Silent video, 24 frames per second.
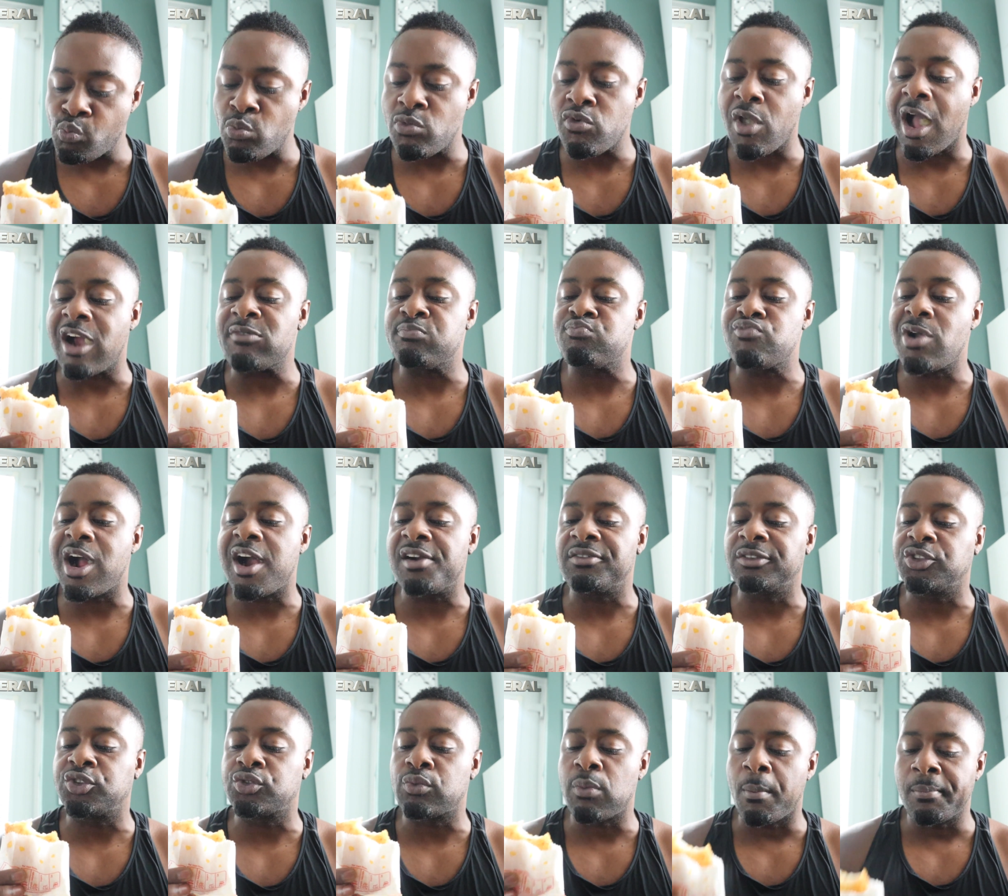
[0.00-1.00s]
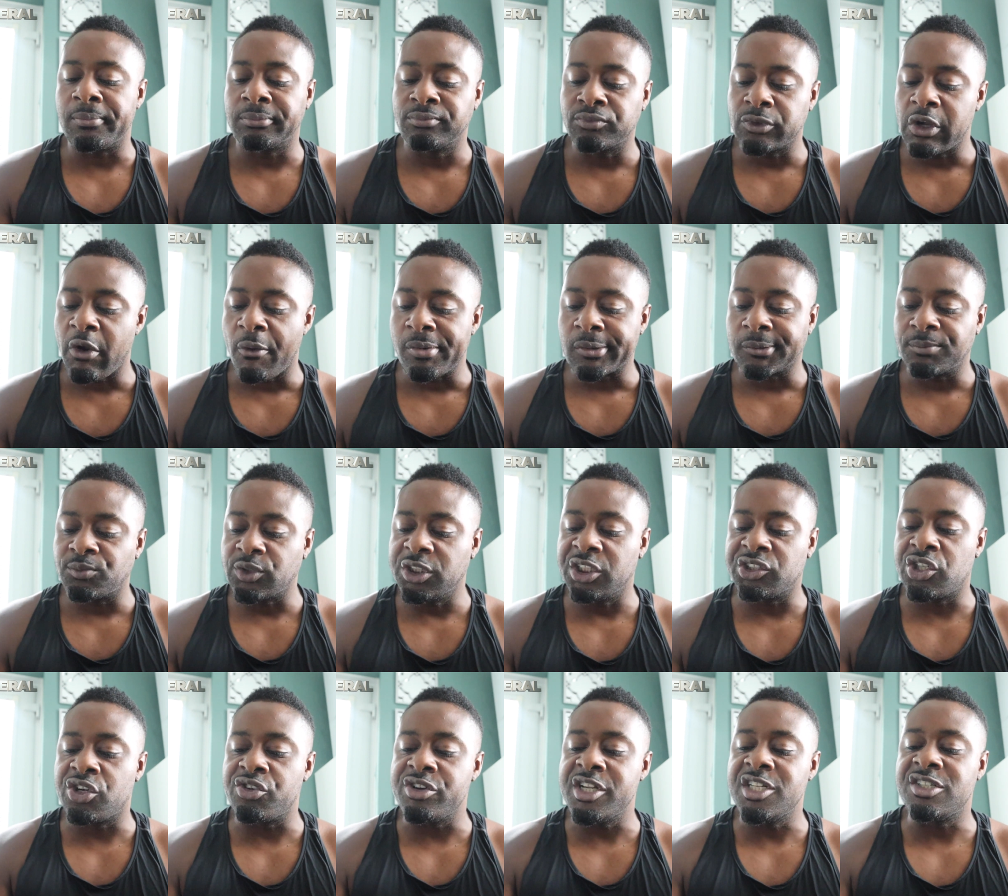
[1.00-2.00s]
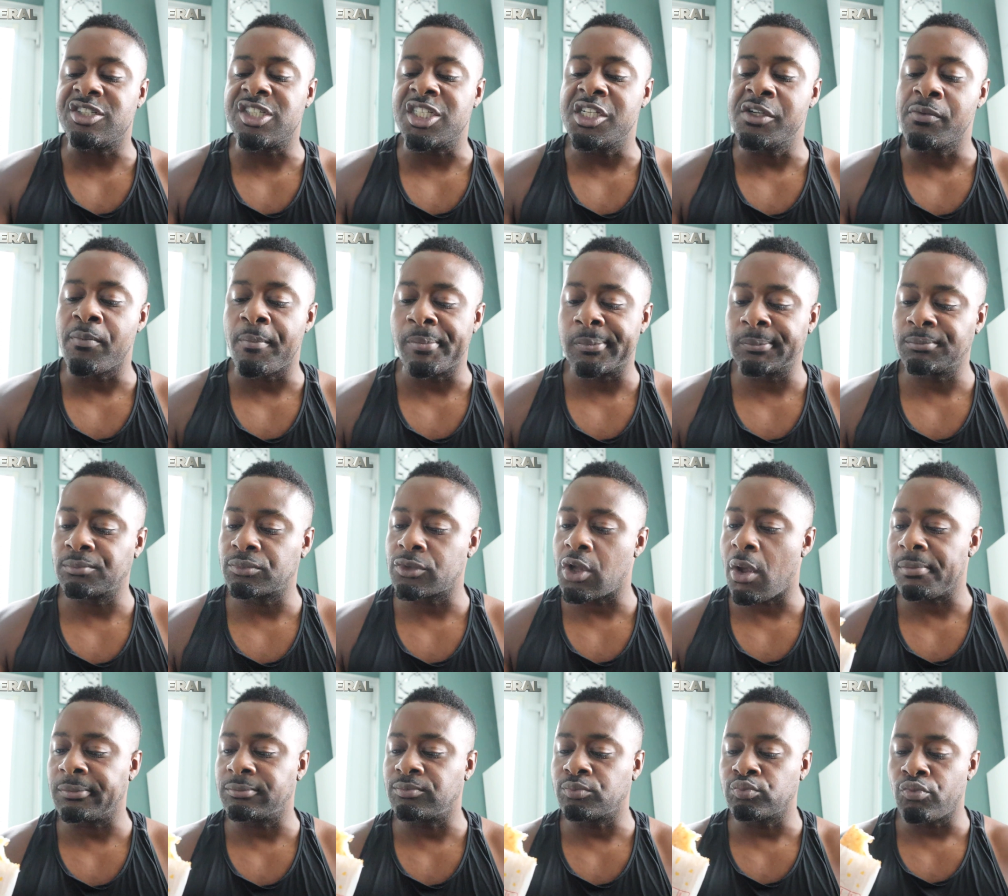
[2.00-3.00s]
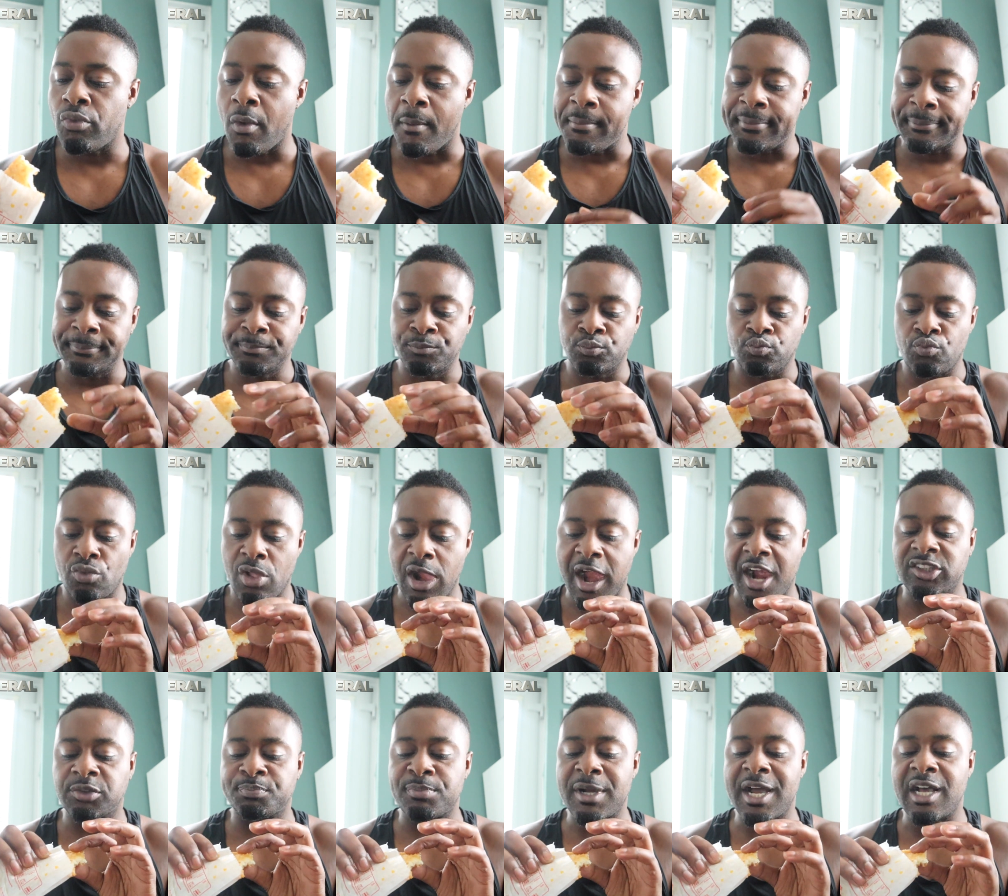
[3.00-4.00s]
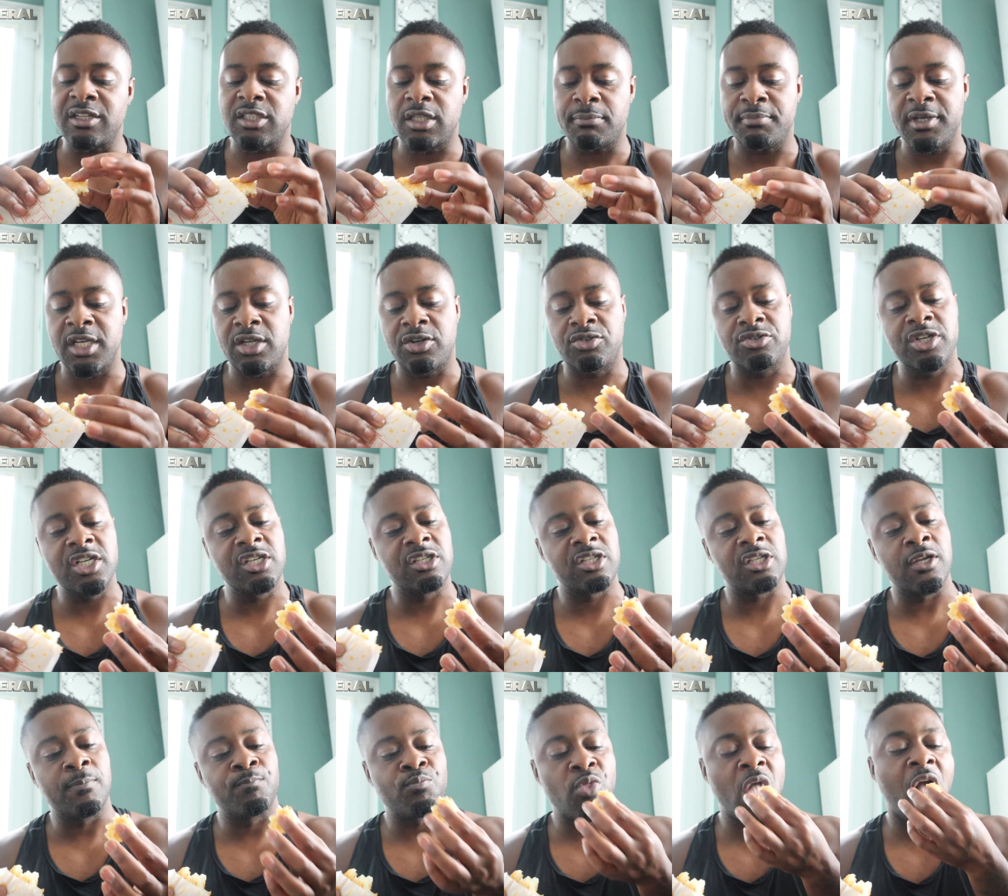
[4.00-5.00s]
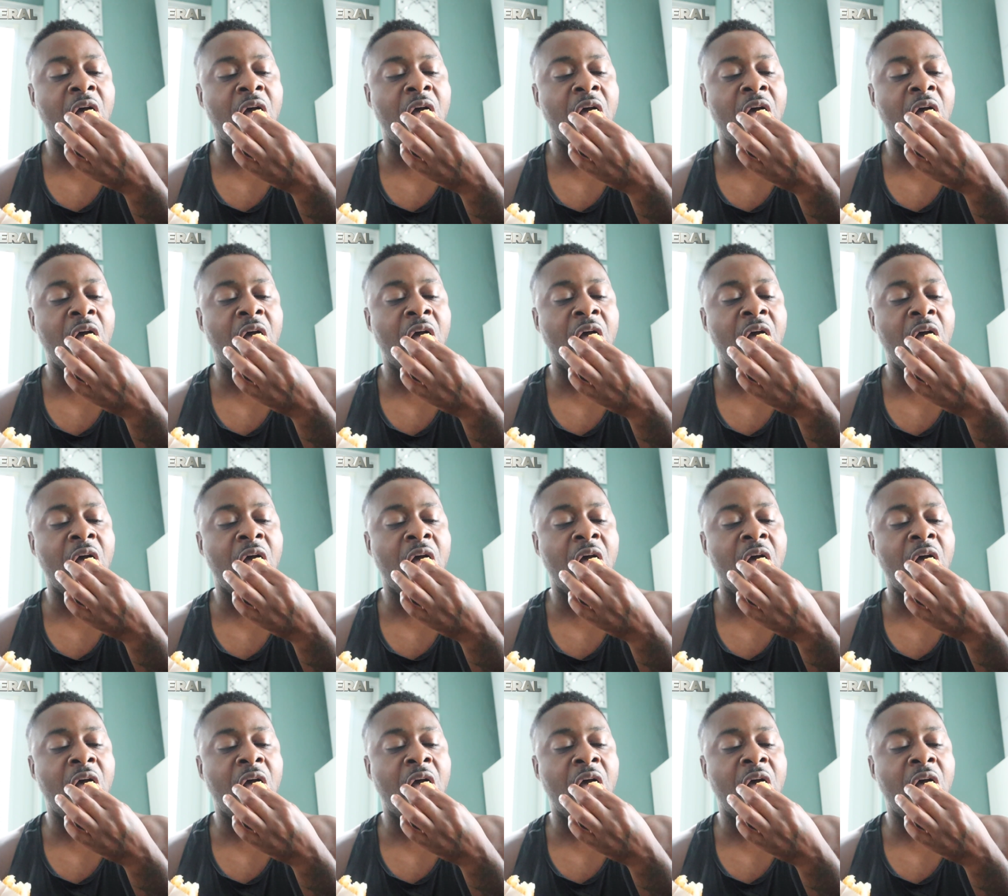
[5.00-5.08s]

Hash browns is greasy. The hash brown's a bit greasy.